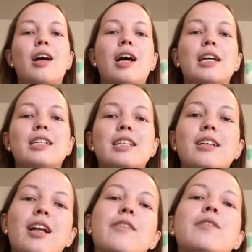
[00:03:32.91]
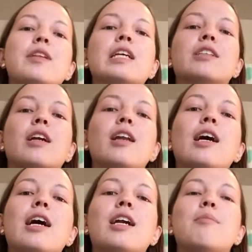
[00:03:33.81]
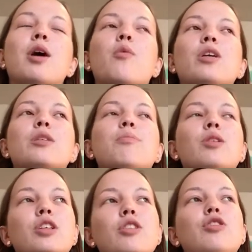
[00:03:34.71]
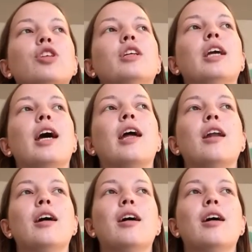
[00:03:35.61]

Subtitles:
I had seen a lot of different things online about which books you should get.